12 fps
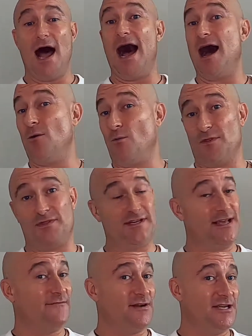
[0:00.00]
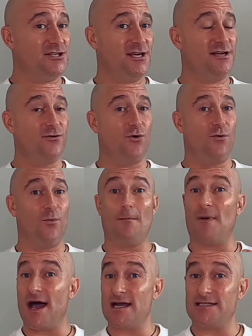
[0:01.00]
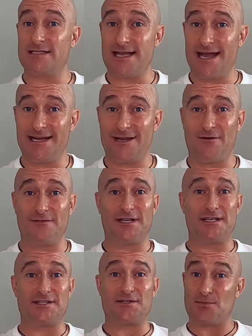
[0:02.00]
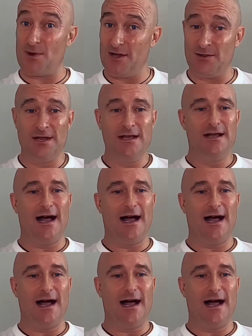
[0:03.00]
what the definition or what my understanding of it is as well,